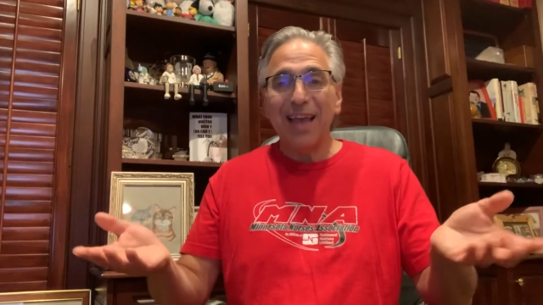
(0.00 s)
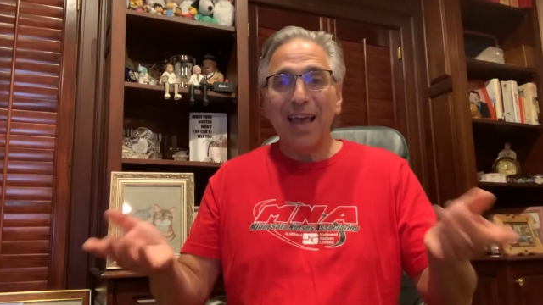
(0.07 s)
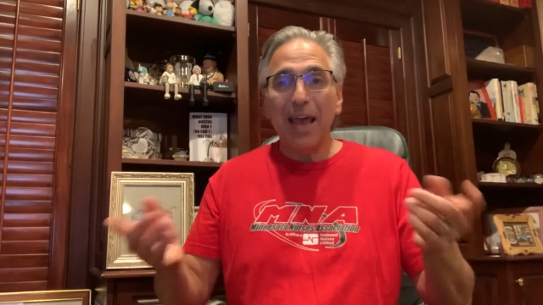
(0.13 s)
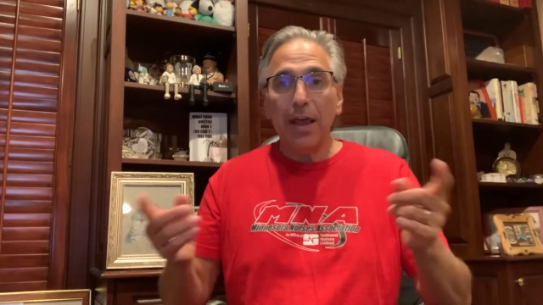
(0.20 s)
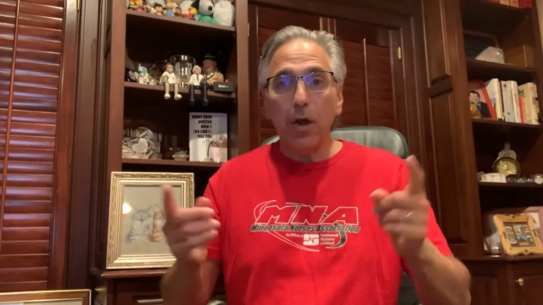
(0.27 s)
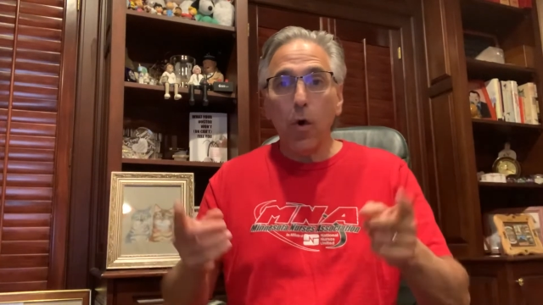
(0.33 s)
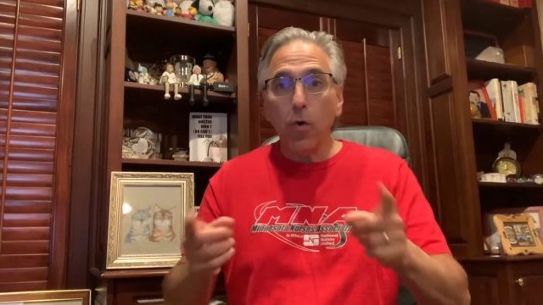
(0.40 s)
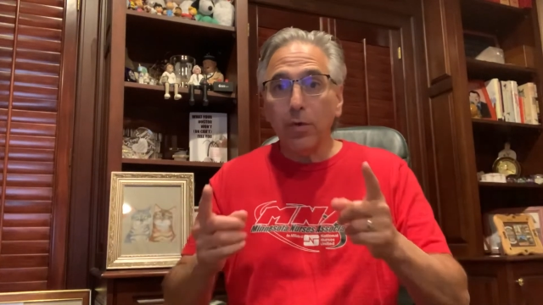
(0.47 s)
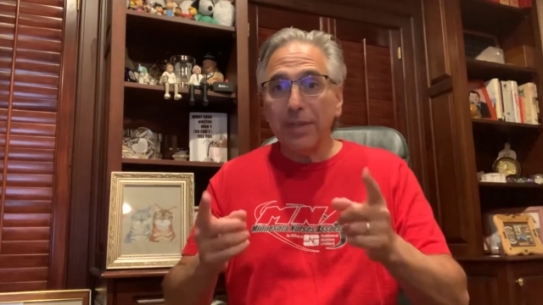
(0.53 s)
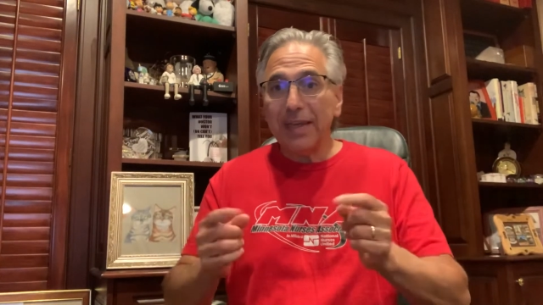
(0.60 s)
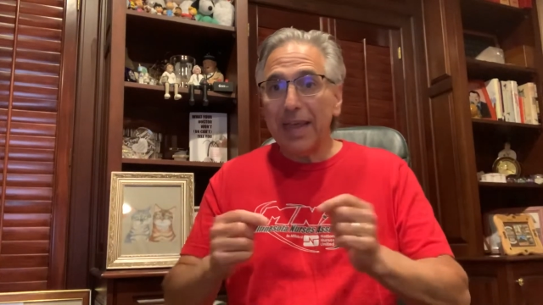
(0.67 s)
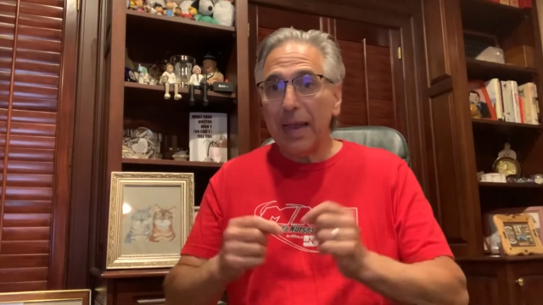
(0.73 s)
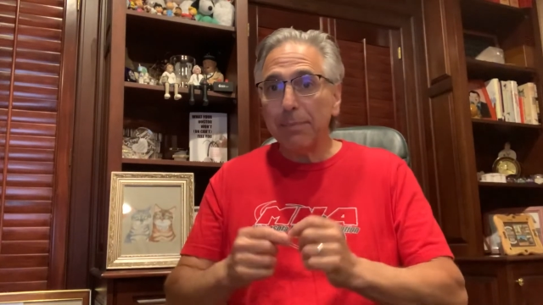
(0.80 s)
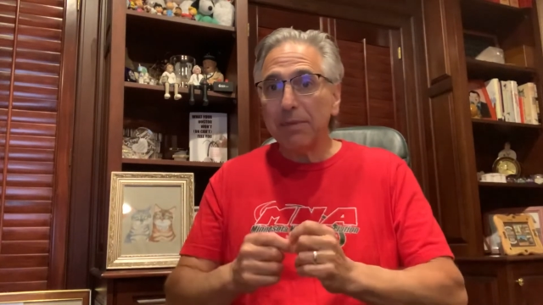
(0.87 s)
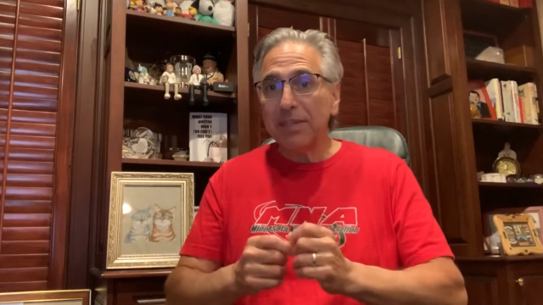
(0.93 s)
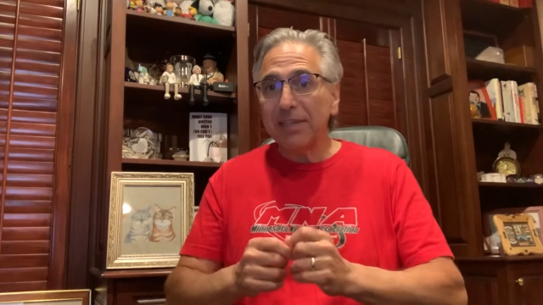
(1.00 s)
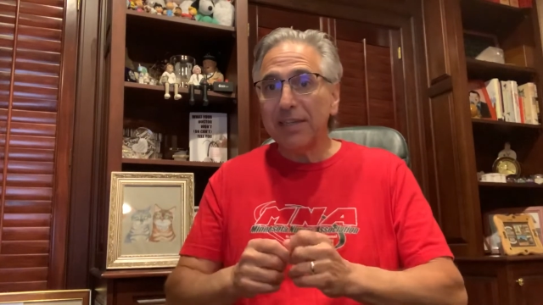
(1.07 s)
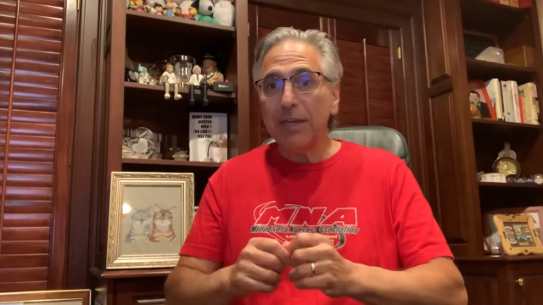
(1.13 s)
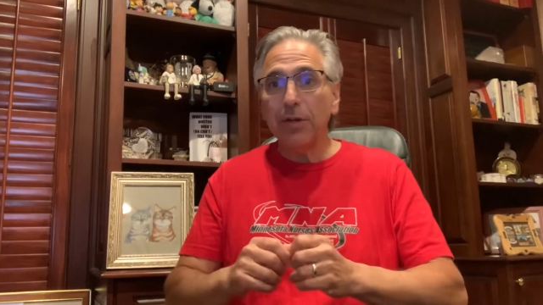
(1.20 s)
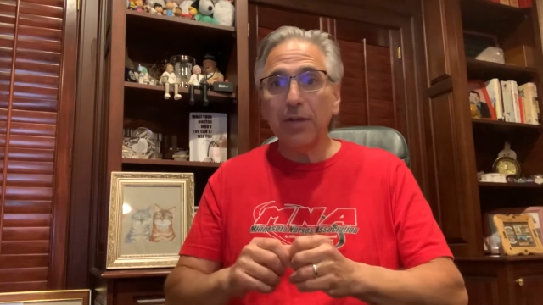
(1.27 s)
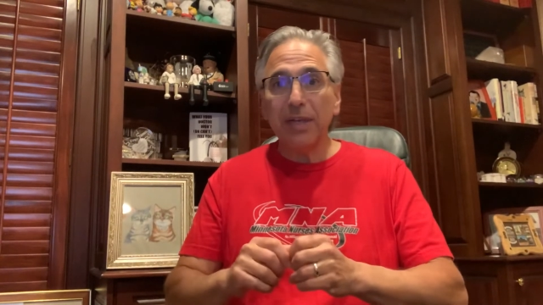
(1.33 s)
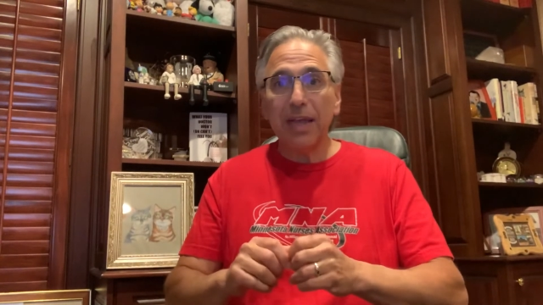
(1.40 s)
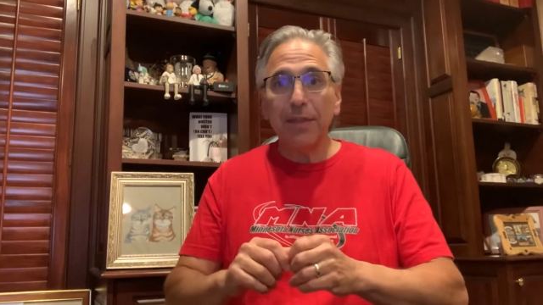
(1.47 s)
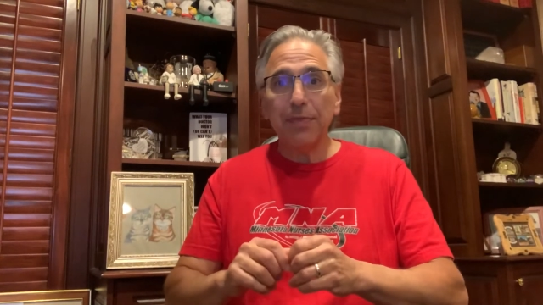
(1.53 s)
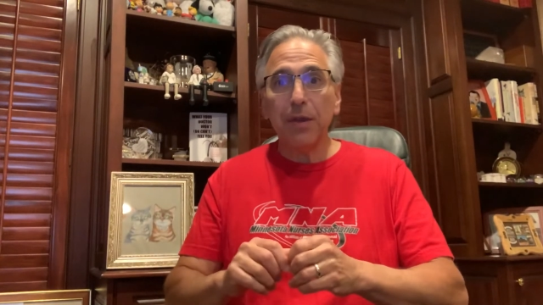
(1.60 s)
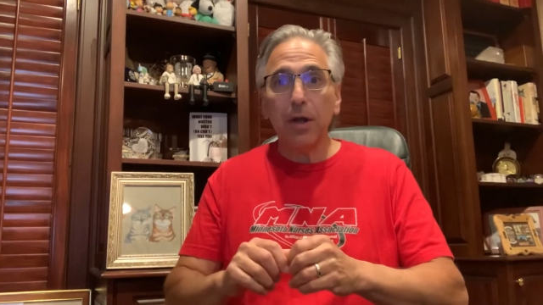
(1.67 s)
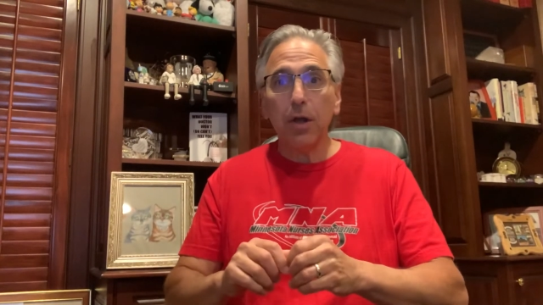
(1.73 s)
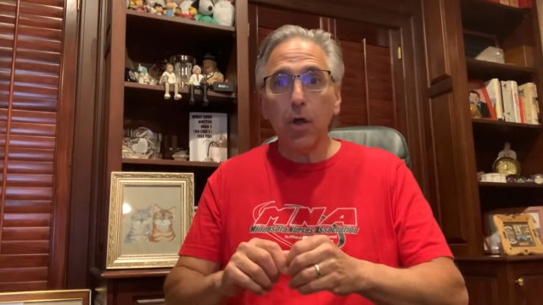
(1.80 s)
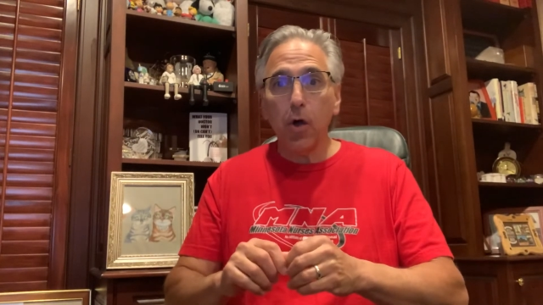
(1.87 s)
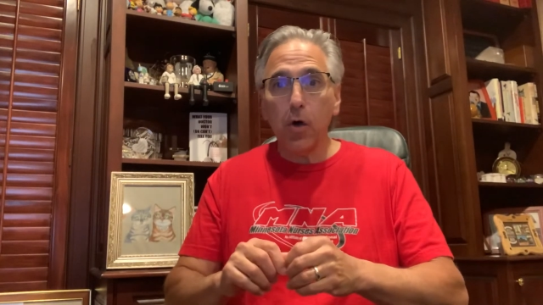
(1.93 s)
and only came to see you to get their
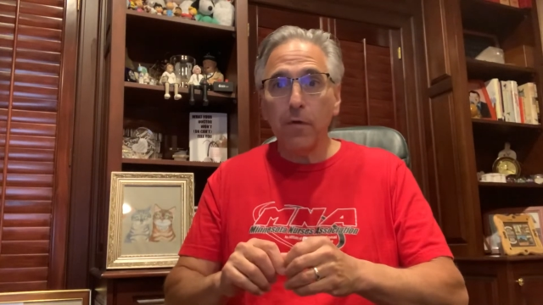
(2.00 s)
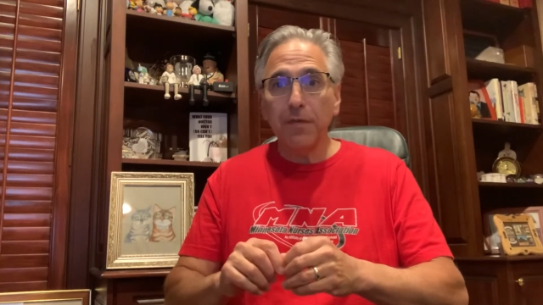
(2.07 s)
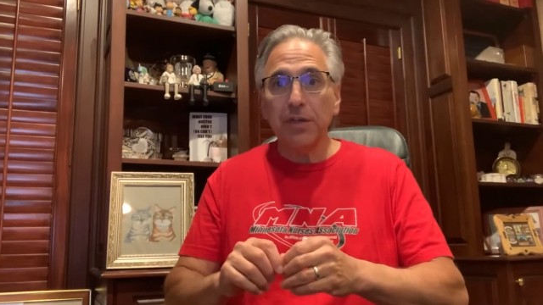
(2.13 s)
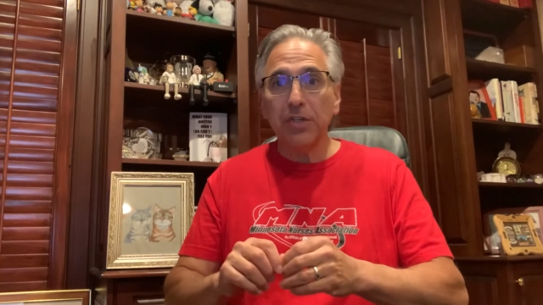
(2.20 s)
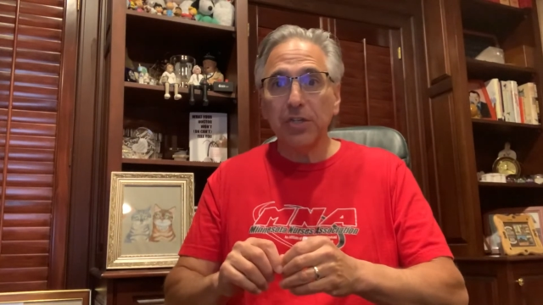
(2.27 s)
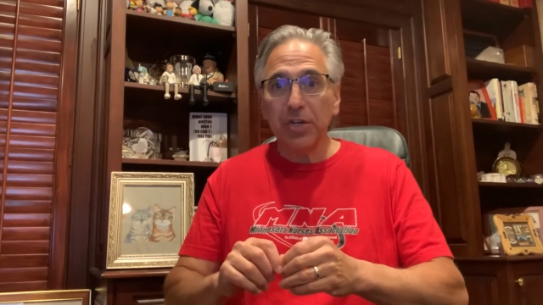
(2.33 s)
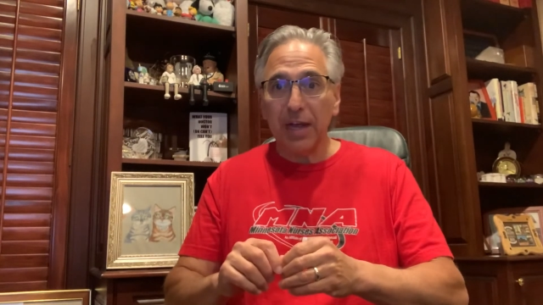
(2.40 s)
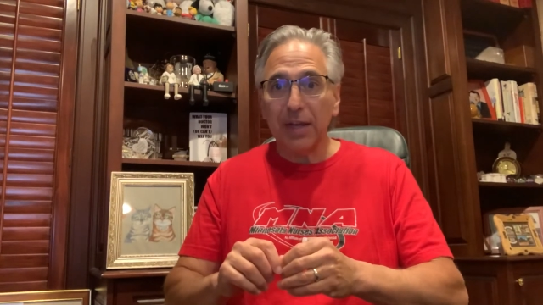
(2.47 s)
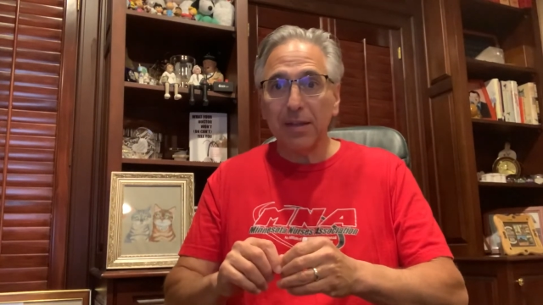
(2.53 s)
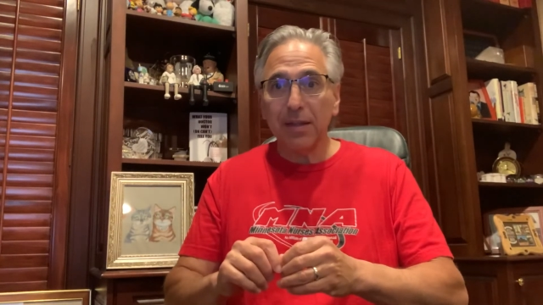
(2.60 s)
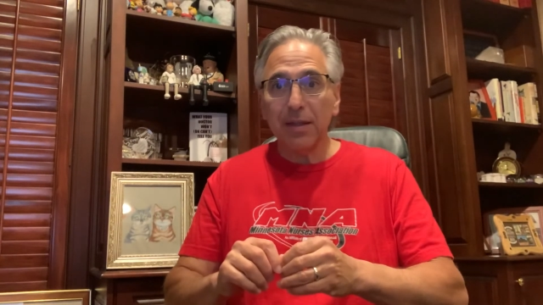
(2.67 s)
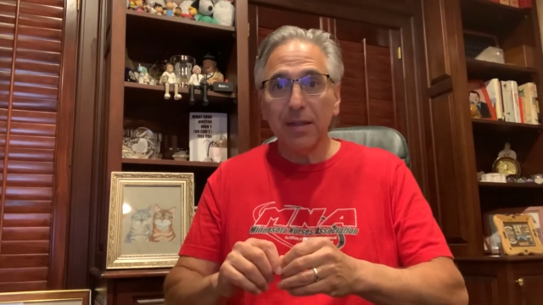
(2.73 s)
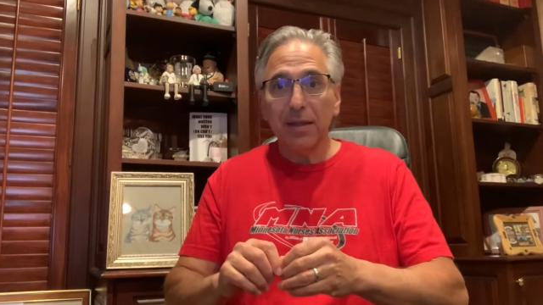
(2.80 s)
COVID checked.